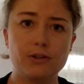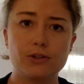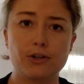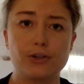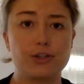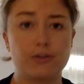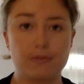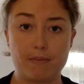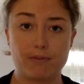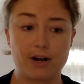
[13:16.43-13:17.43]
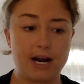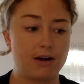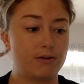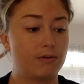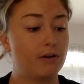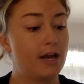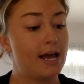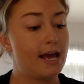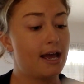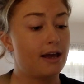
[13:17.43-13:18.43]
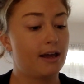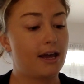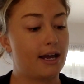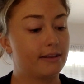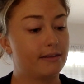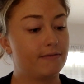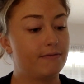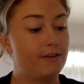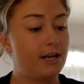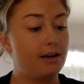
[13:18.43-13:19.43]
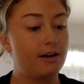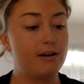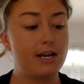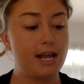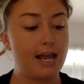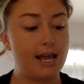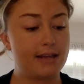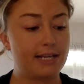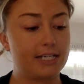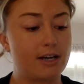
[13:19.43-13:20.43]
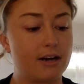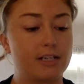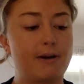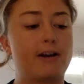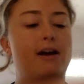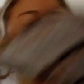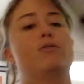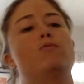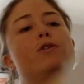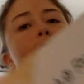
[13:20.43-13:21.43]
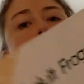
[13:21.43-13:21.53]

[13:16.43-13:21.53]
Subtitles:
So do you remember how at the very end they talked about how the wood